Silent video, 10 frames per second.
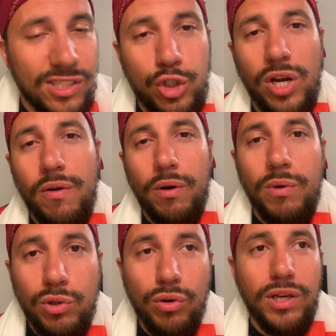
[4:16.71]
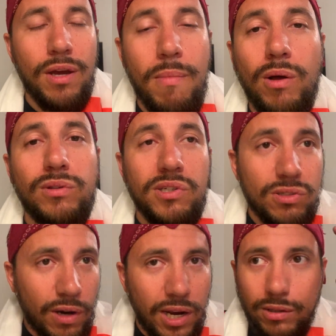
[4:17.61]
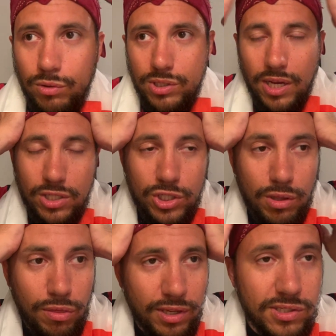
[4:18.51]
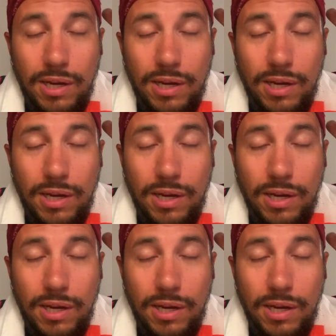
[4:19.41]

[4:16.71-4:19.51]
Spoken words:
January we're talking about this Renato Sanchez things.